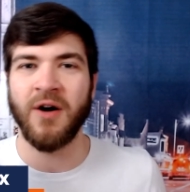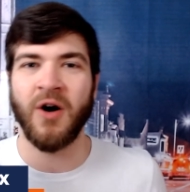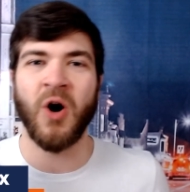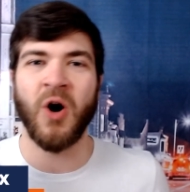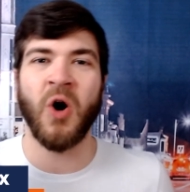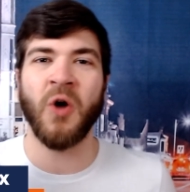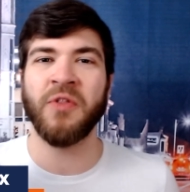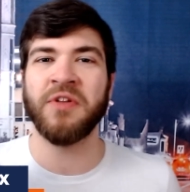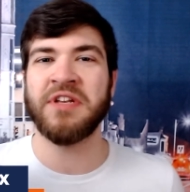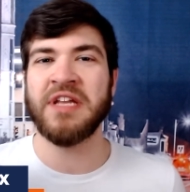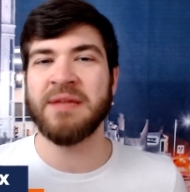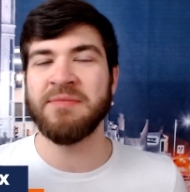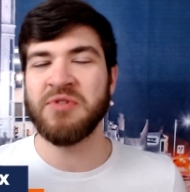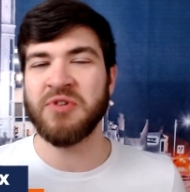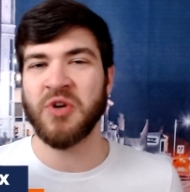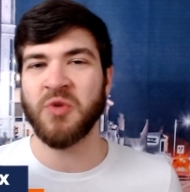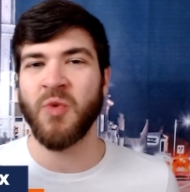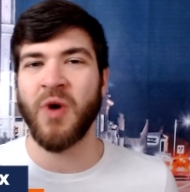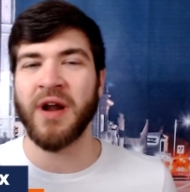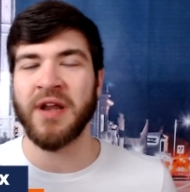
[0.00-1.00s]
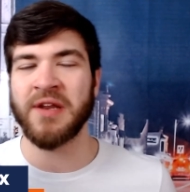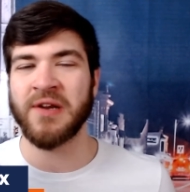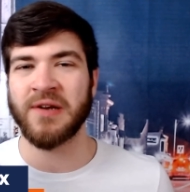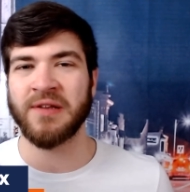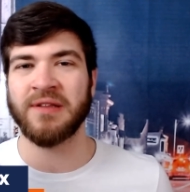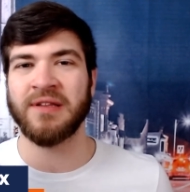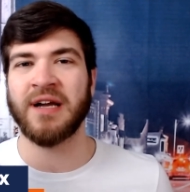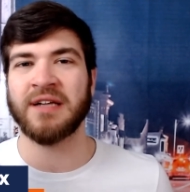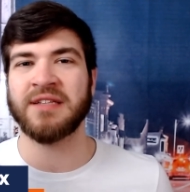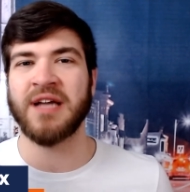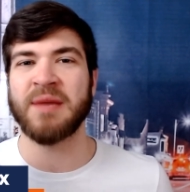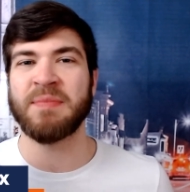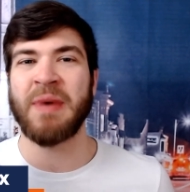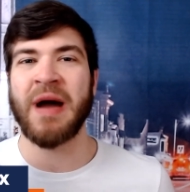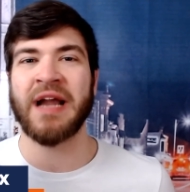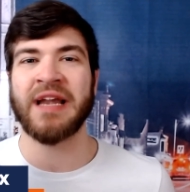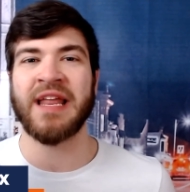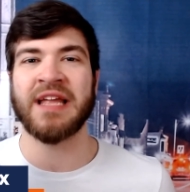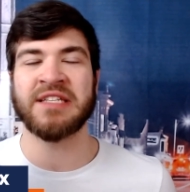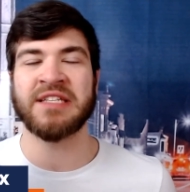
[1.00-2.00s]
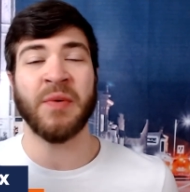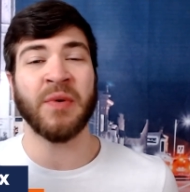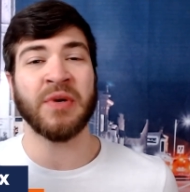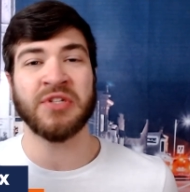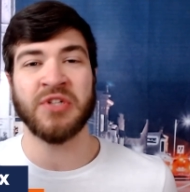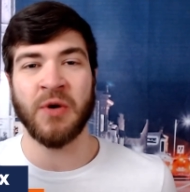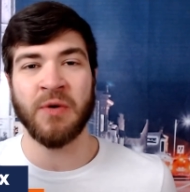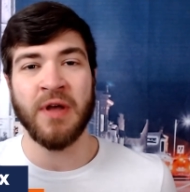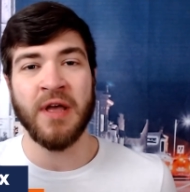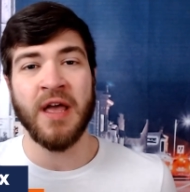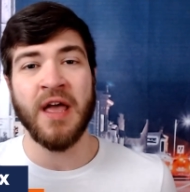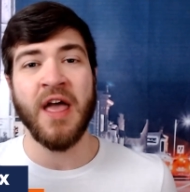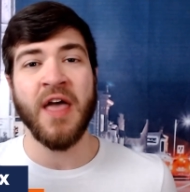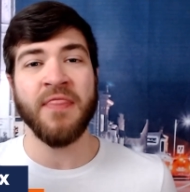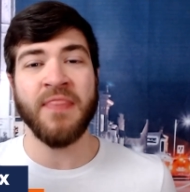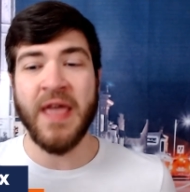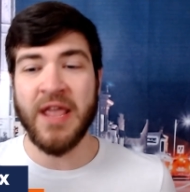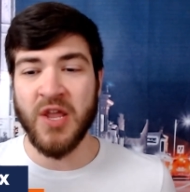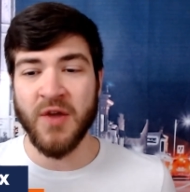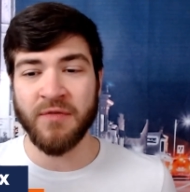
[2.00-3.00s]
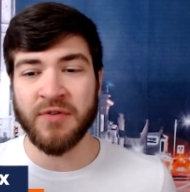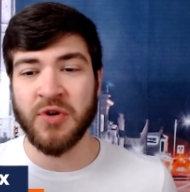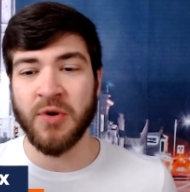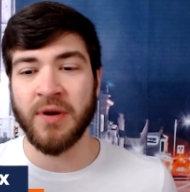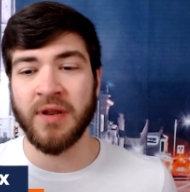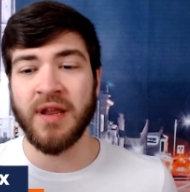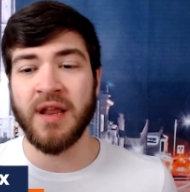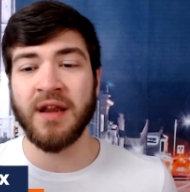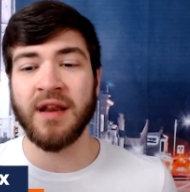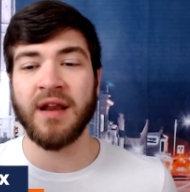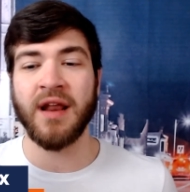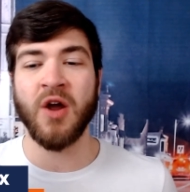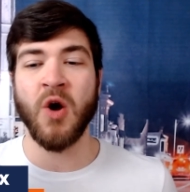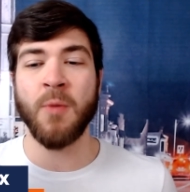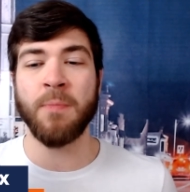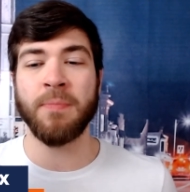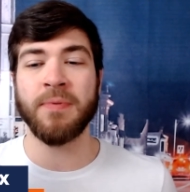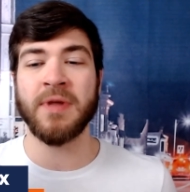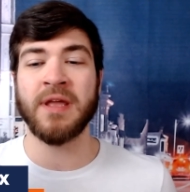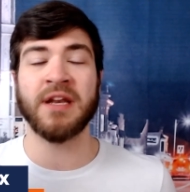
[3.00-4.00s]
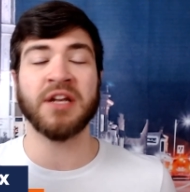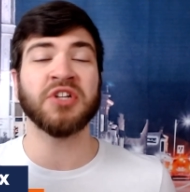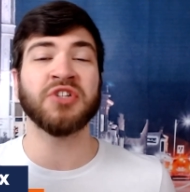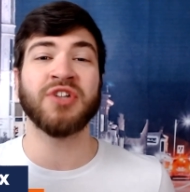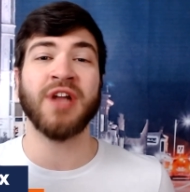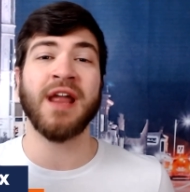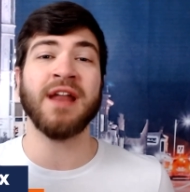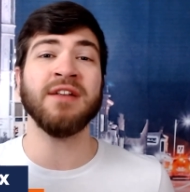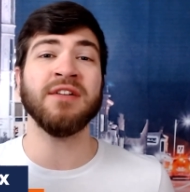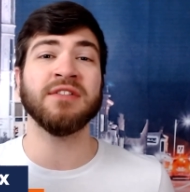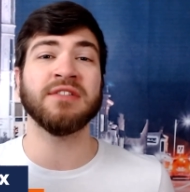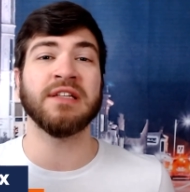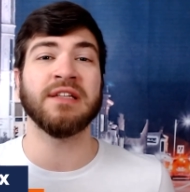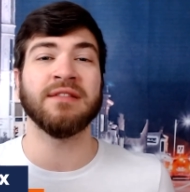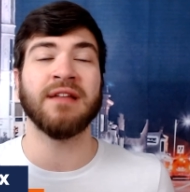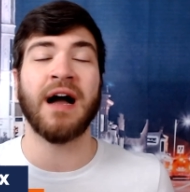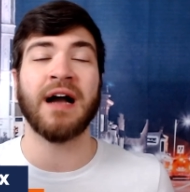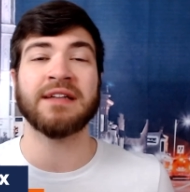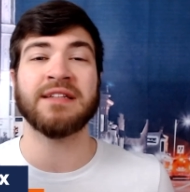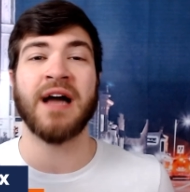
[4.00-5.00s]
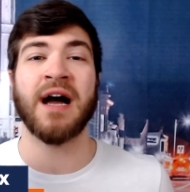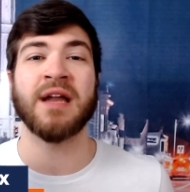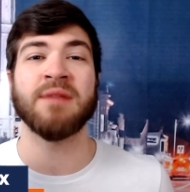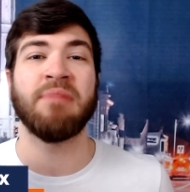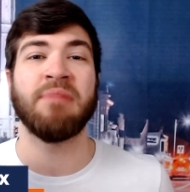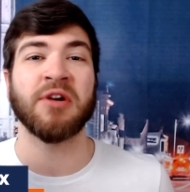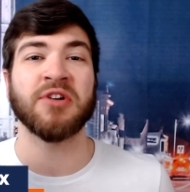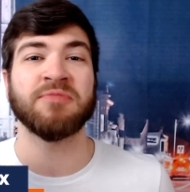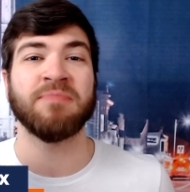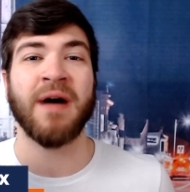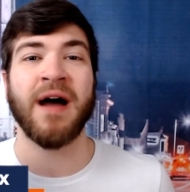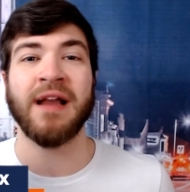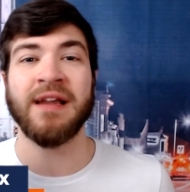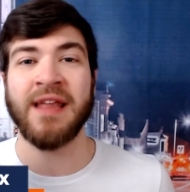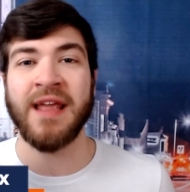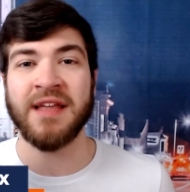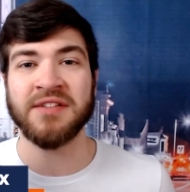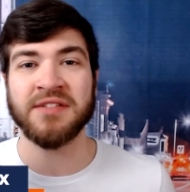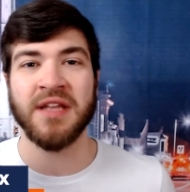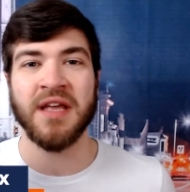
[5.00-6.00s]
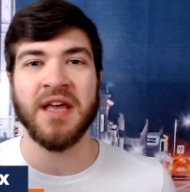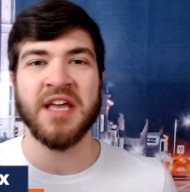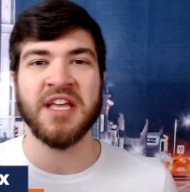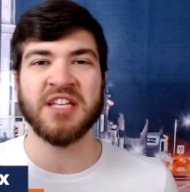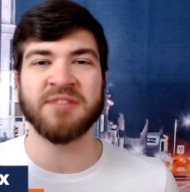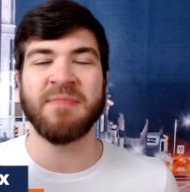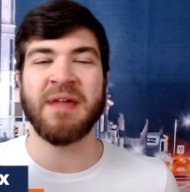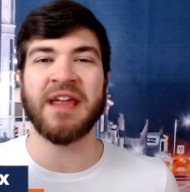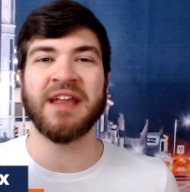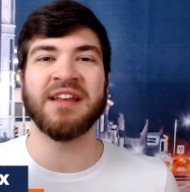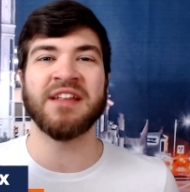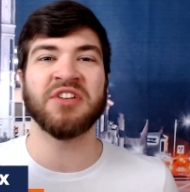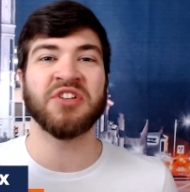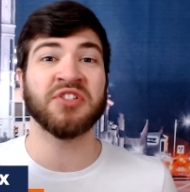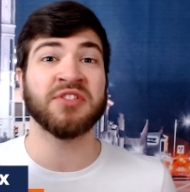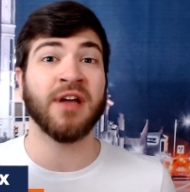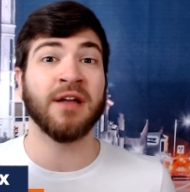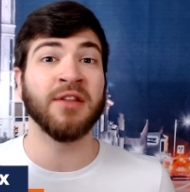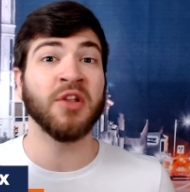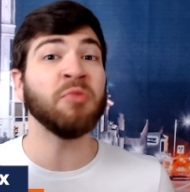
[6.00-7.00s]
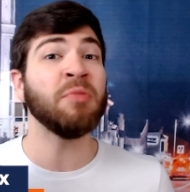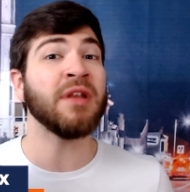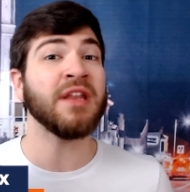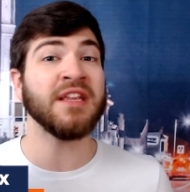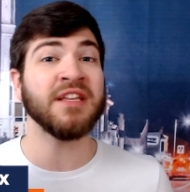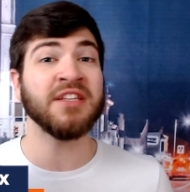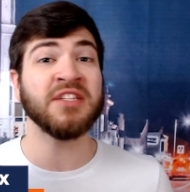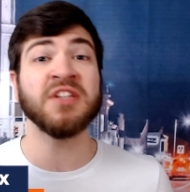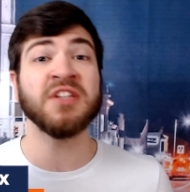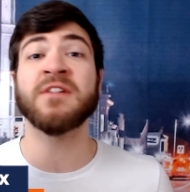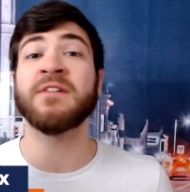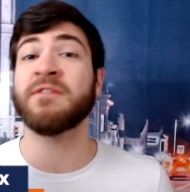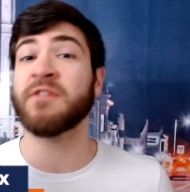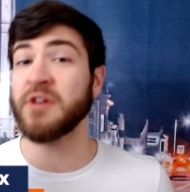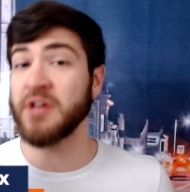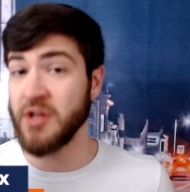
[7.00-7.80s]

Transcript: all the teams you could want here on the Locked On Podcast Network. So thank you for tuning in, and I hope in exchange, the Locked On Bears podcast is making it just a little bit easier for